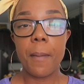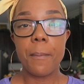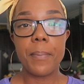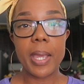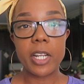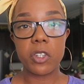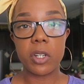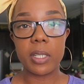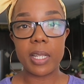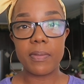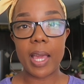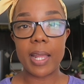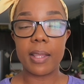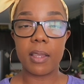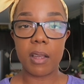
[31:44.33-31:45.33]
make sure to leave
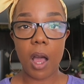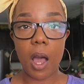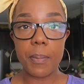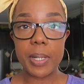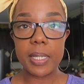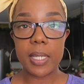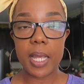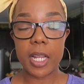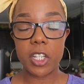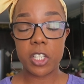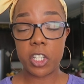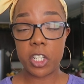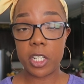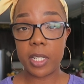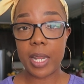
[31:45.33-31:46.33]
that in the comment
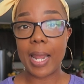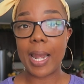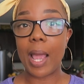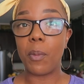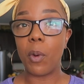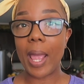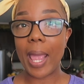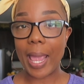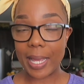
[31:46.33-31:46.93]
section and I will